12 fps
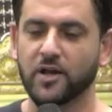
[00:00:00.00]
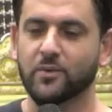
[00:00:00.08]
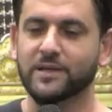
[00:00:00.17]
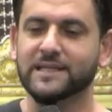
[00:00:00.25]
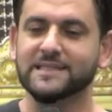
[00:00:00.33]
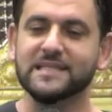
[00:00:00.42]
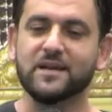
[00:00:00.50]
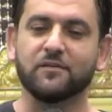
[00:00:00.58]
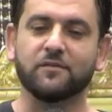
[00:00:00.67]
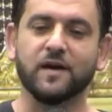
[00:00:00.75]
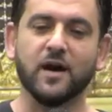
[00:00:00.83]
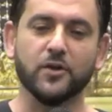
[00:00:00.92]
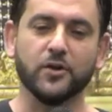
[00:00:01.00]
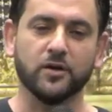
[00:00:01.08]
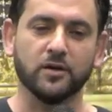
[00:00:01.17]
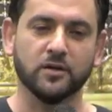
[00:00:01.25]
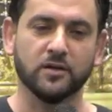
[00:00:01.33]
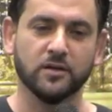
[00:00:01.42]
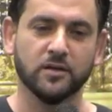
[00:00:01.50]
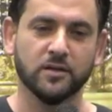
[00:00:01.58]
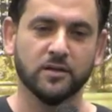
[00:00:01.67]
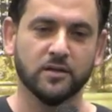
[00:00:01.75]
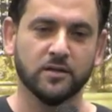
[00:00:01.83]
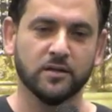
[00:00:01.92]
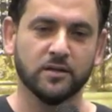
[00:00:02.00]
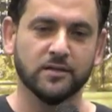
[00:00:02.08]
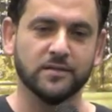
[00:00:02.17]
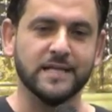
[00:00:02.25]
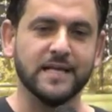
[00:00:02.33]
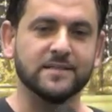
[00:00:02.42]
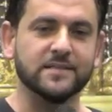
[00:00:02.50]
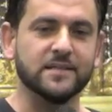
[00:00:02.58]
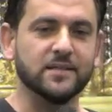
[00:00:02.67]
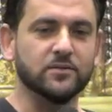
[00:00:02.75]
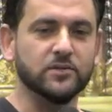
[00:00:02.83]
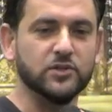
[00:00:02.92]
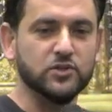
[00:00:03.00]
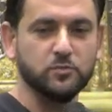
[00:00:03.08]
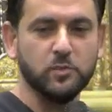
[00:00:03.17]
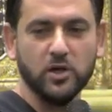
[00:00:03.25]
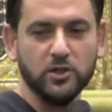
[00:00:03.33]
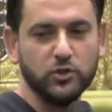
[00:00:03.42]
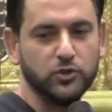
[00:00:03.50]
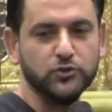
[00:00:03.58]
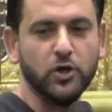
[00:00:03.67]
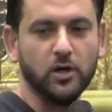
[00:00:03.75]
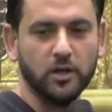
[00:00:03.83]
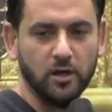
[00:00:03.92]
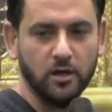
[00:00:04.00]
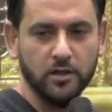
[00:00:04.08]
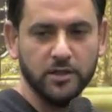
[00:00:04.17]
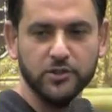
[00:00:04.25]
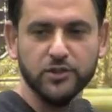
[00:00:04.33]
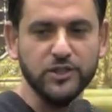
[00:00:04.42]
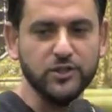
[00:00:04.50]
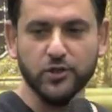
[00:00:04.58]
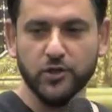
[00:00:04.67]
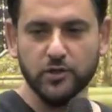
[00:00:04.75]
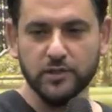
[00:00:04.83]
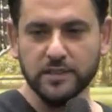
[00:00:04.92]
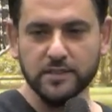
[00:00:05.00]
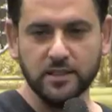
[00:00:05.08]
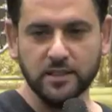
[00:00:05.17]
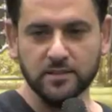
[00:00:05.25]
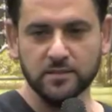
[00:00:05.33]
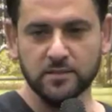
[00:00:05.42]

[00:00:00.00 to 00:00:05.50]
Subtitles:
When I see a father dancing with a small little daughter, teaching her these things.